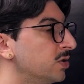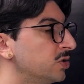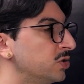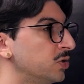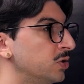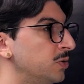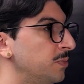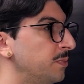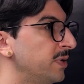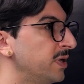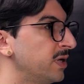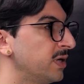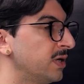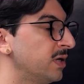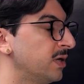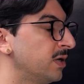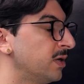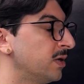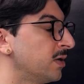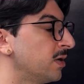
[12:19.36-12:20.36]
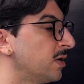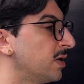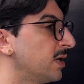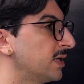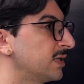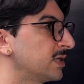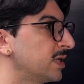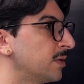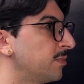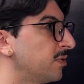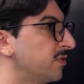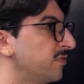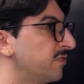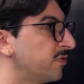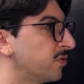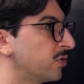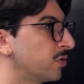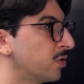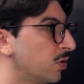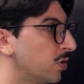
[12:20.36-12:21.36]
should be an example
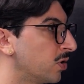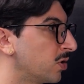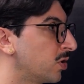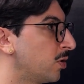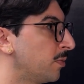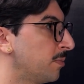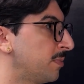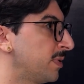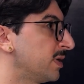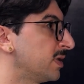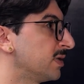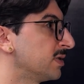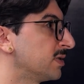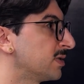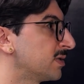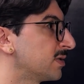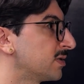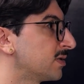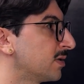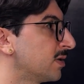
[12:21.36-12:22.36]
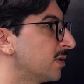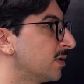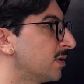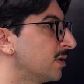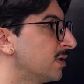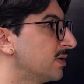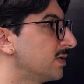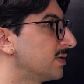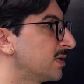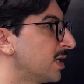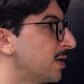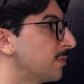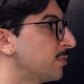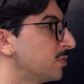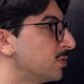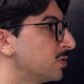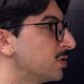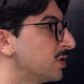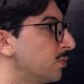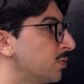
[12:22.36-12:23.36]
for all companies in
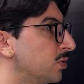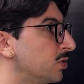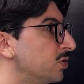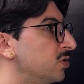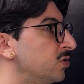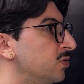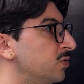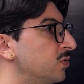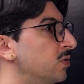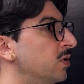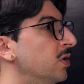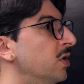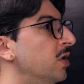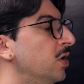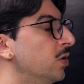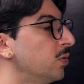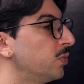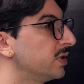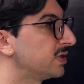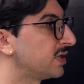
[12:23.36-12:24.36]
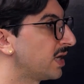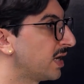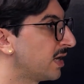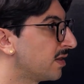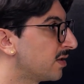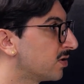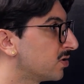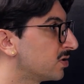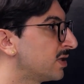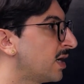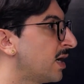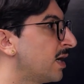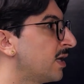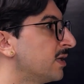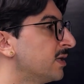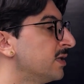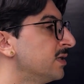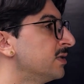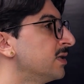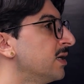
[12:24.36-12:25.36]
Cyprus that want to retain their
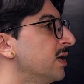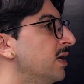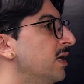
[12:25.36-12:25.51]
talent, that